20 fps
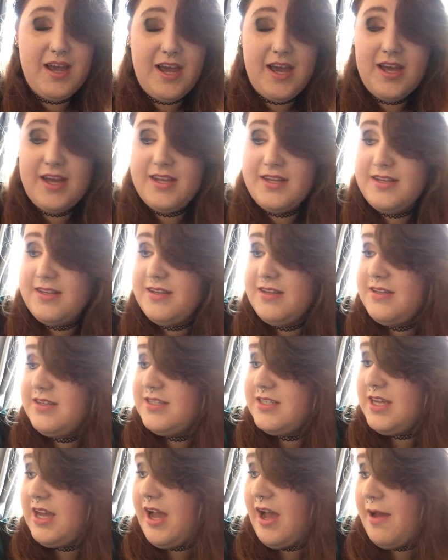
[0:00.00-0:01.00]
and
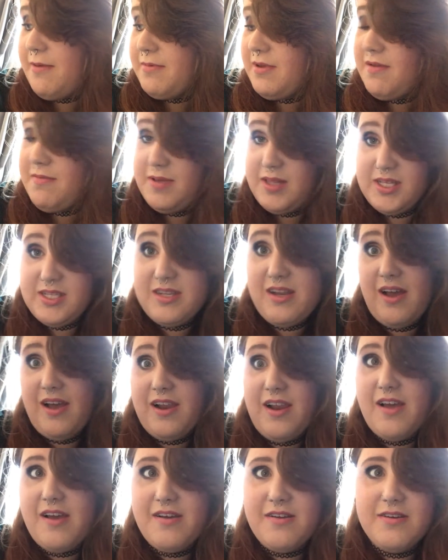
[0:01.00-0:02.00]
give me this
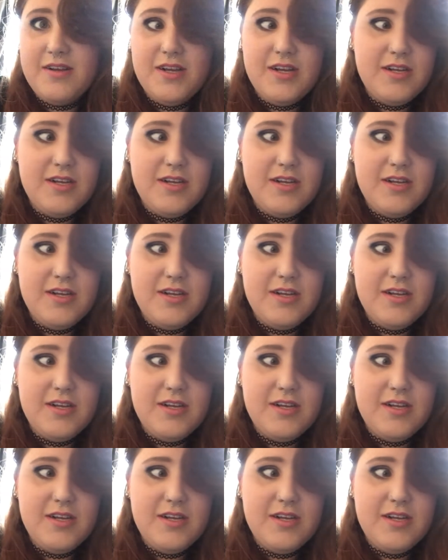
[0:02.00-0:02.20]
lilo.